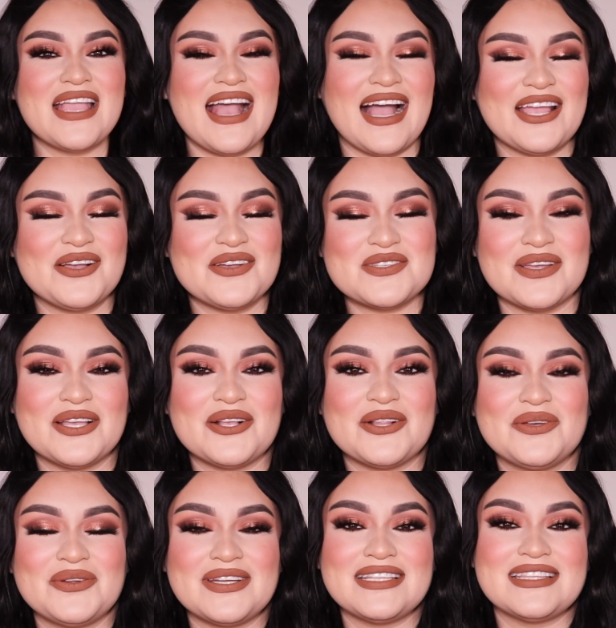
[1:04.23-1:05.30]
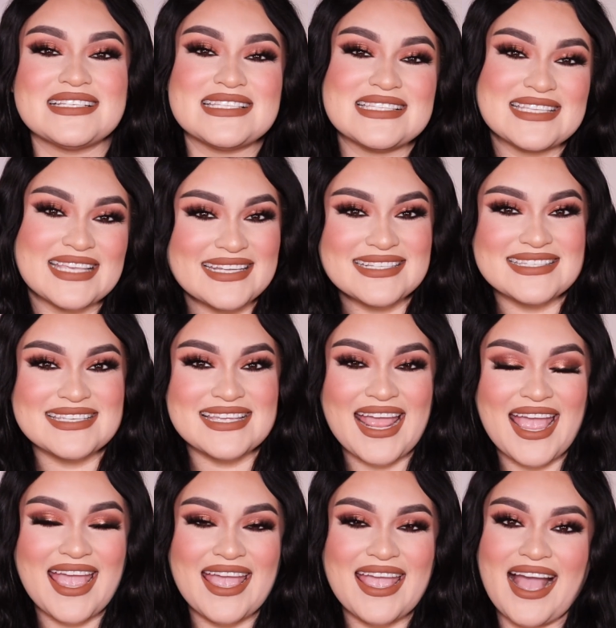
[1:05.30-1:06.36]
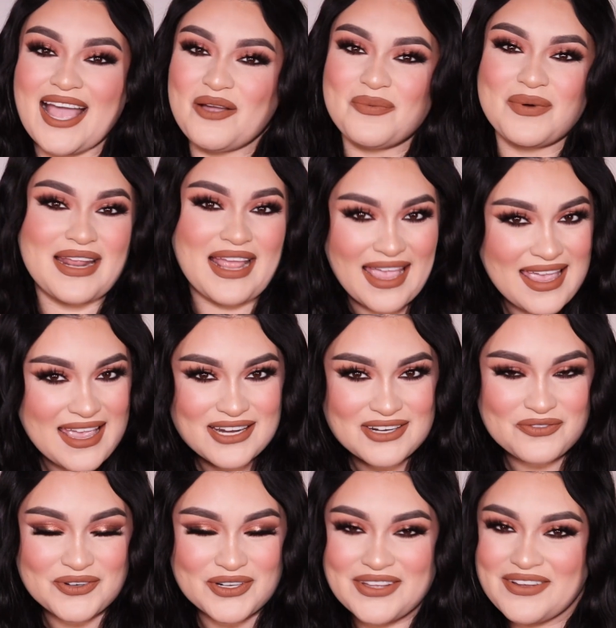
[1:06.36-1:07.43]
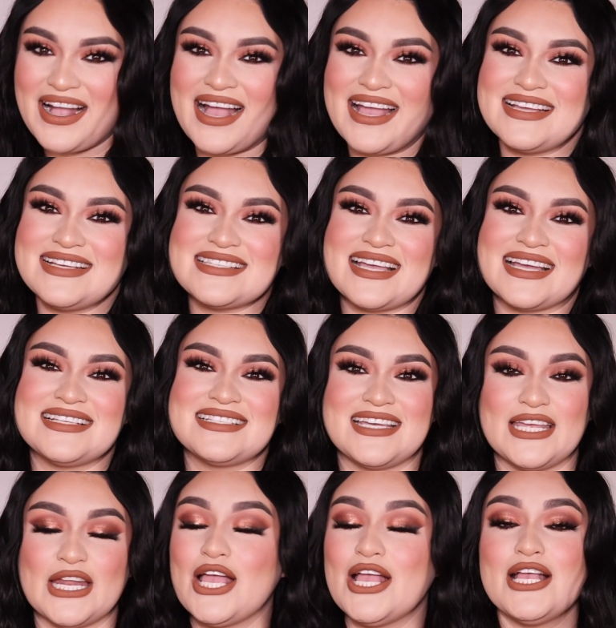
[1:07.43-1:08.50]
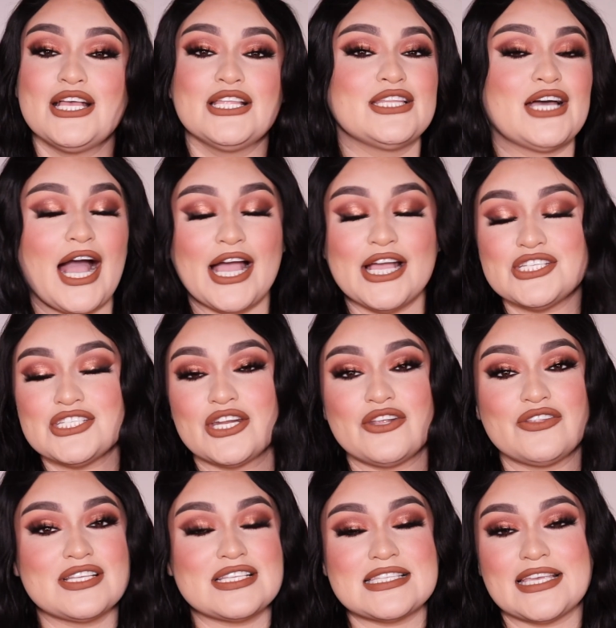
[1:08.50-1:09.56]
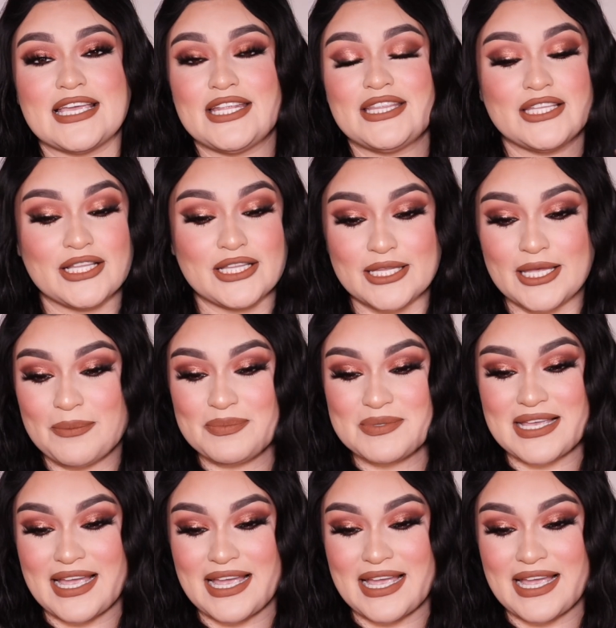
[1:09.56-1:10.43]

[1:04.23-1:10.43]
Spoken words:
I also included the skin today. I went in for you guys. I did the eyeshadow, the skin, the lips.